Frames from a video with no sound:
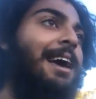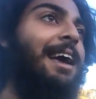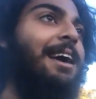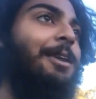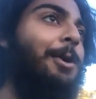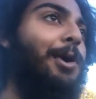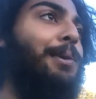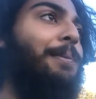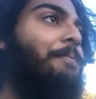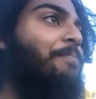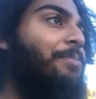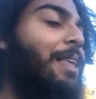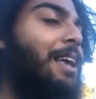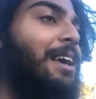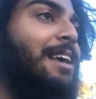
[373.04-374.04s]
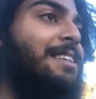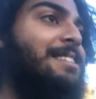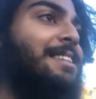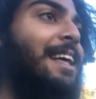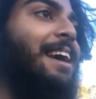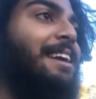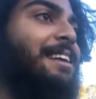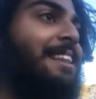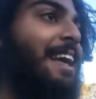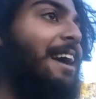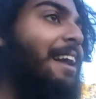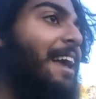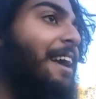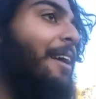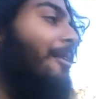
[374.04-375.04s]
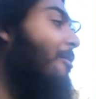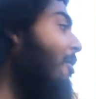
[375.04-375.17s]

Like you know, it's like like like I